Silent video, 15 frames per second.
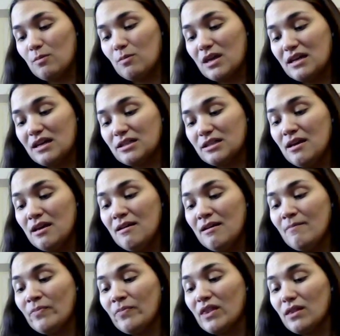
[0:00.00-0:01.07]
because
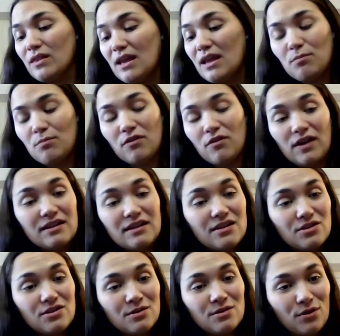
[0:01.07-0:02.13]
they provide
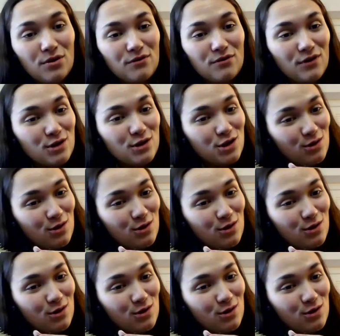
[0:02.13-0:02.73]
such an important function.